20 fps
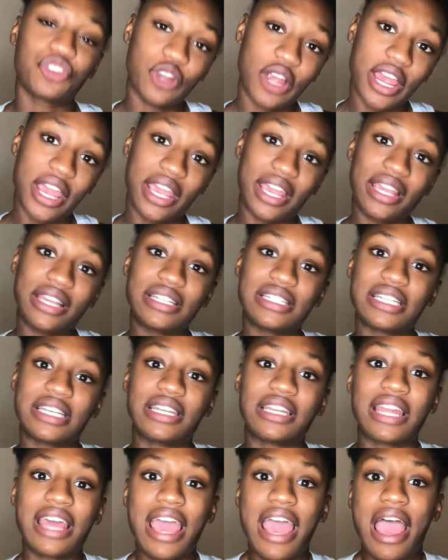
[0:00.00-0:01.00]
drained,
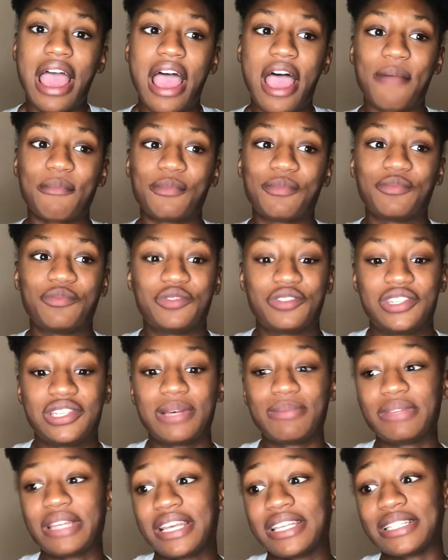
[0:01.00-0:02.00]
and
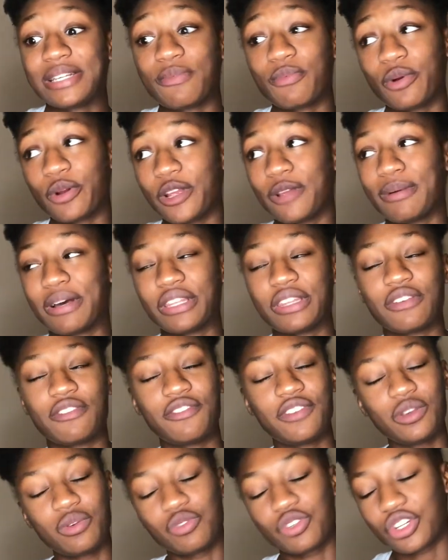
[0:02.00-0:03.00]
some days I'm worrying about the
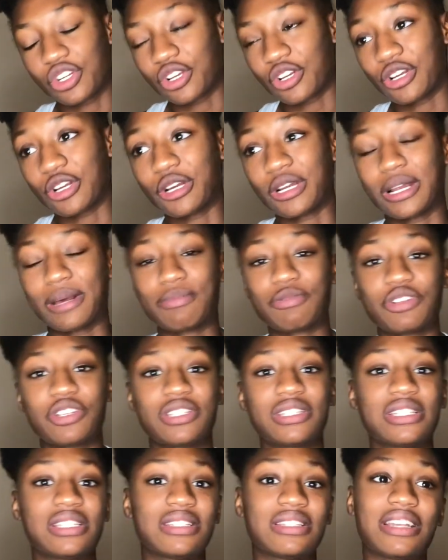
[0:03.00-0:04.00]
future, and I'm
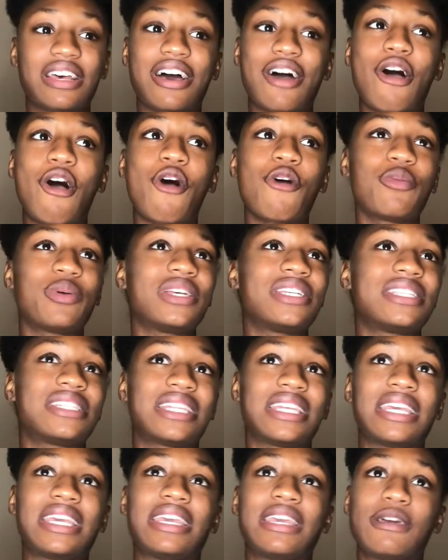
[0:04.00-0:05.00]
just always
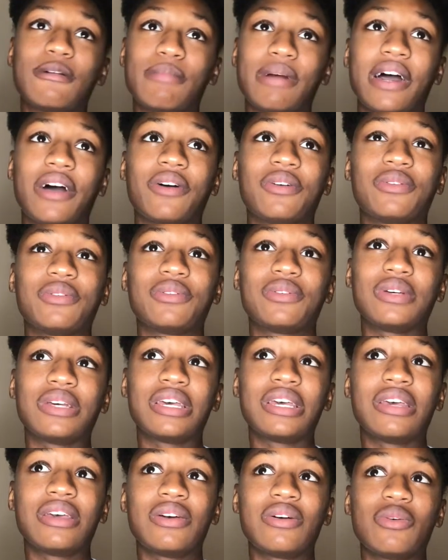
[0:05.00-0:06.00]
thinking about,
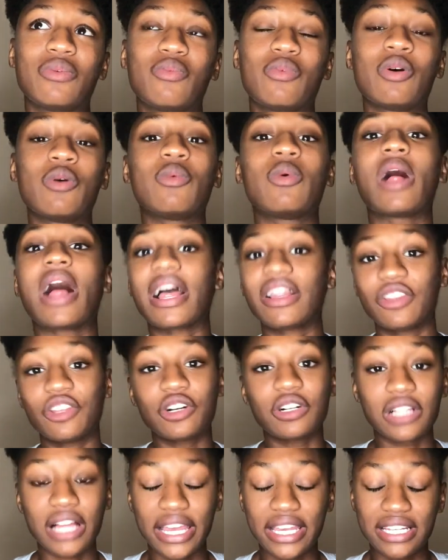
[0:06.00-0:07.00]
what will I
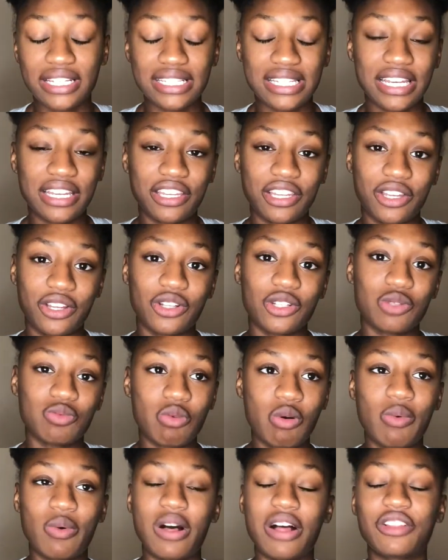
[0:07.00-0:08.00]
look like in 10 years?
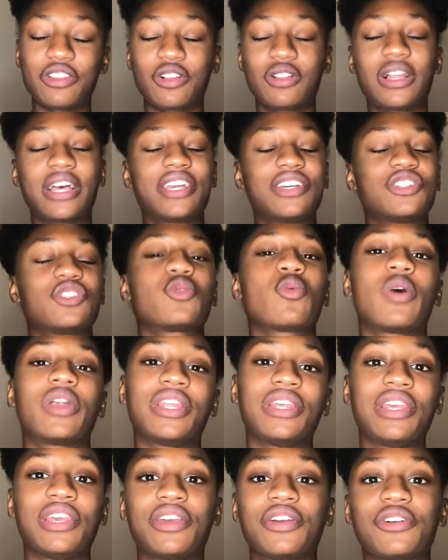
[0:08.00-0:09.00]
What will I look like in
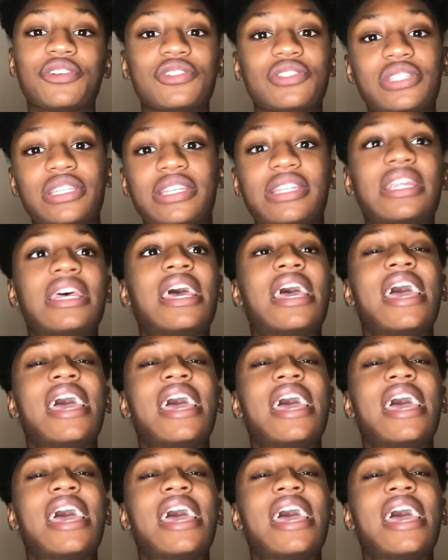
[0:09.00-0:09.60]
20 years? And